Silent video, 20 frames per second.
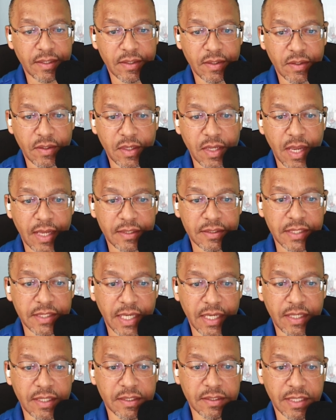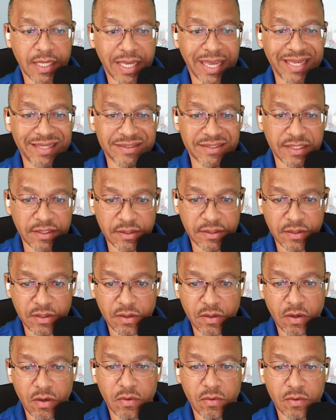You can't take a
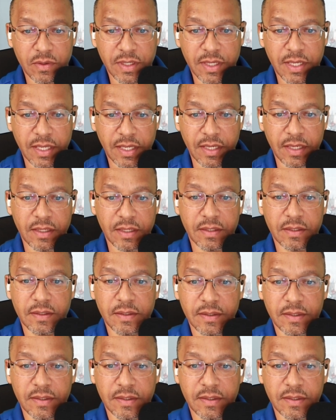18-year-old kid